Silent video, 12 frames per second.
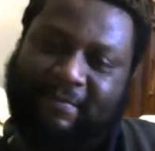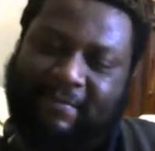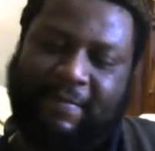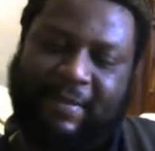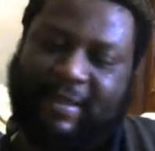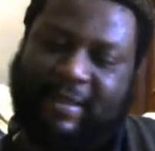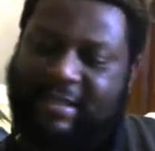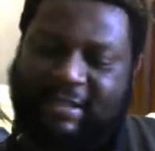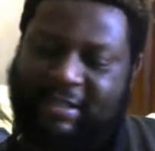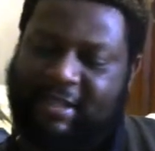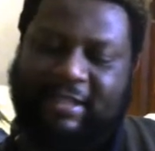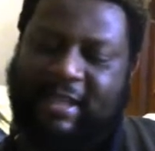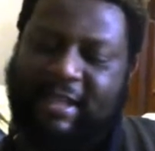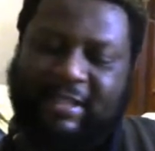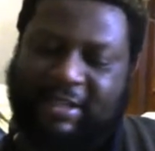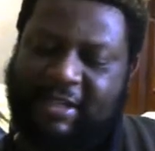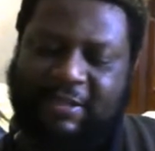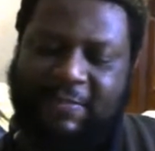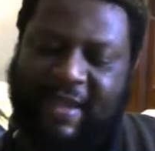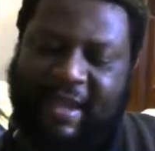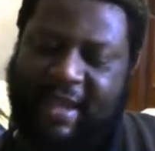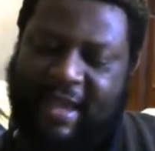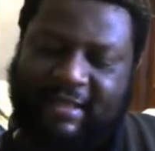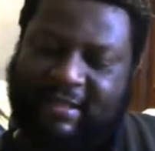But it's just
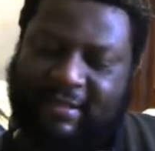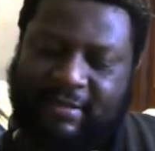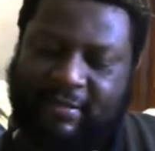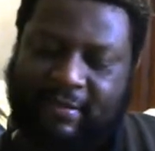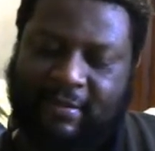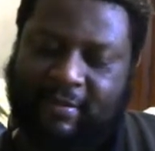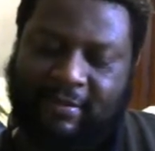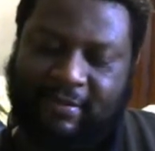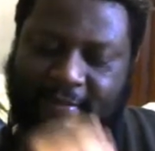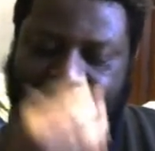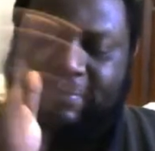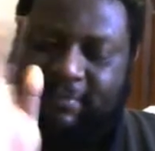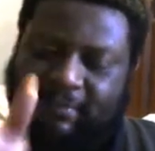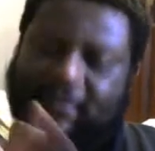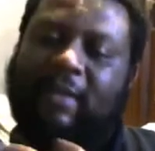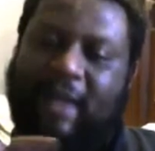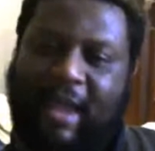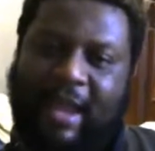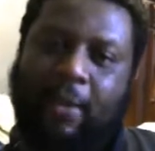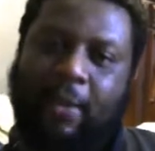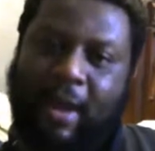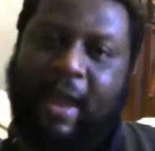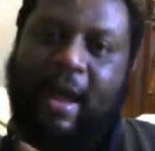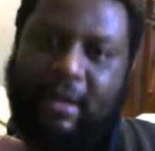me. It's
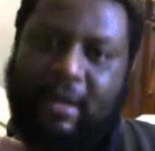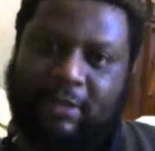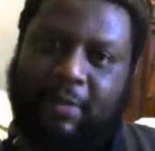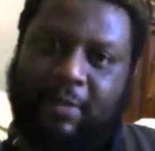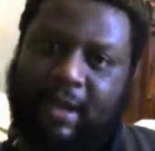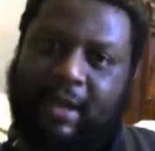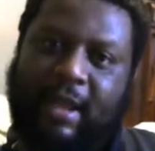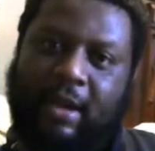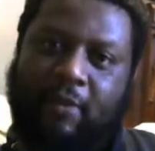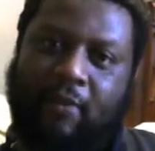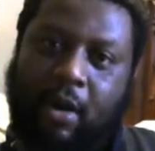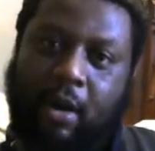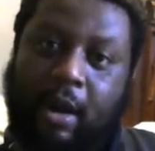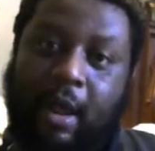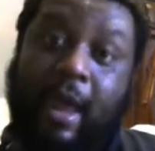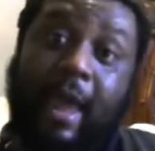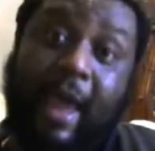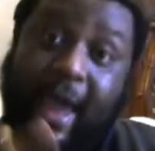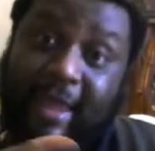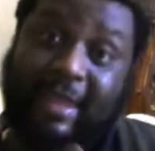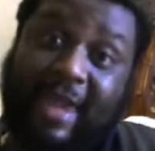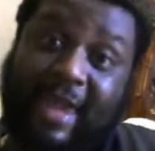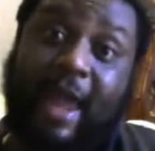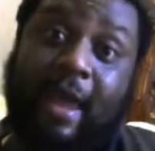anyway, I'll explain it later on.
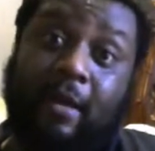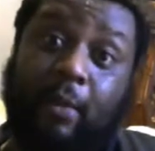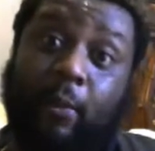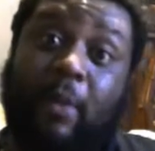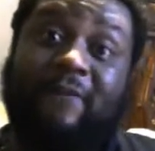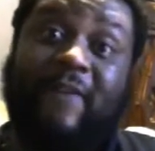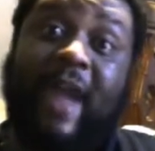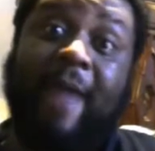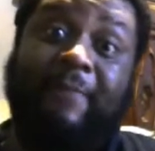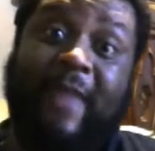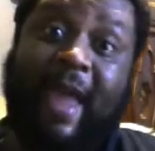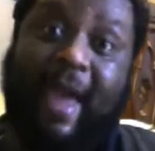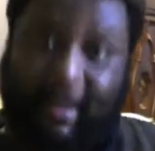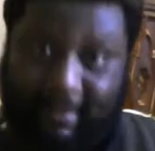Yeah, we vape that.